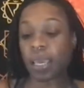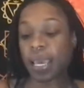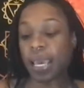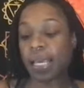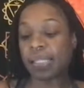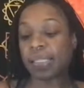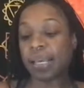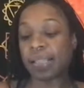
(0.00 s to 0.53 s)

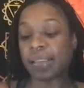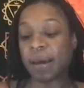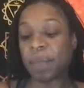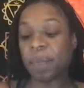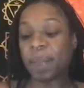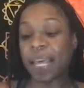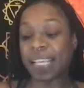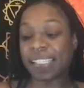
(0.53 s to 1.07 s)
It says a
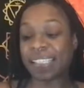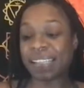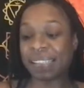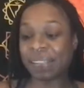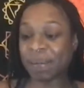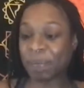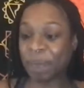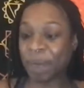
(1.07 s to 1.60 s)
pleasant
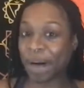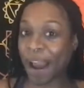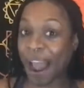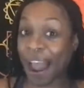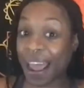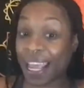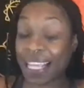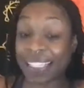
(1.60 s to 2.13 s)

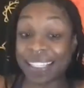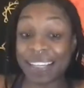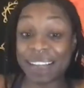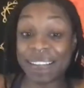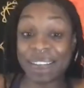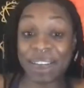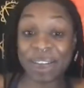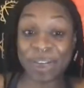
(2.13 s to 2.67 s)
surprise
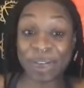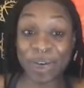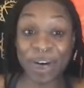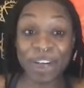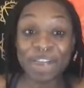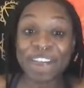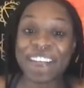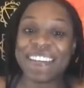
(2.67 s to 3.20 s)
is in
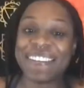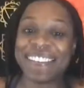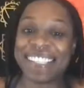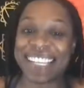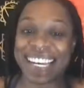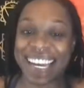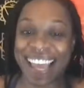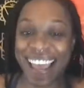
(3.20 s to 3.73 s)
store for you
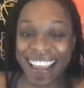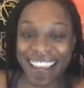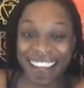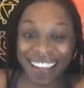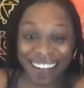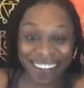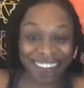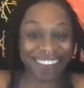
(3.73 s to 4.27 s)

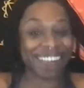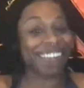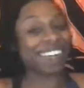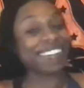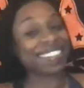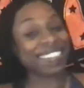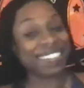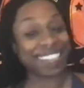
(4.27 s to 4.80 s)
tonight. Oh
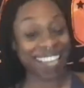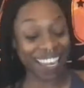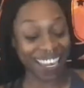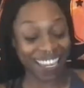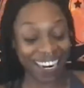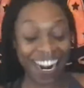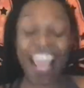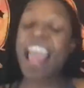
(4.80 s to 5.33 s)

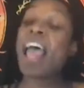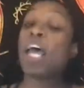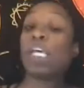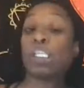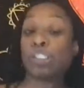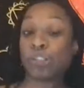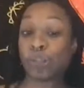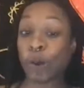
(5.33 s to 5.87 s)
shit.
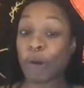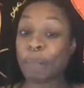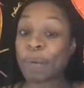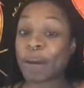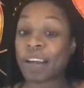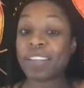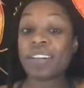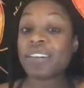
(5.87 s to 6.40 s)

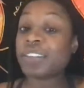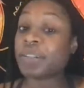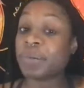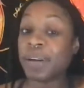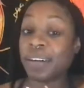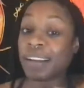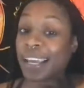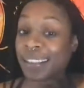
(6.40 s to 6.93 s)
Scorpio, I told you
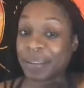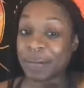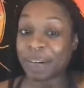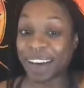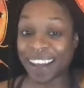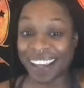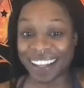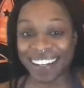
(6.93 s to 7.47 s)
we don't like the
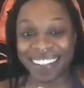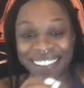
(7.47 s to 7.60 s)
wait.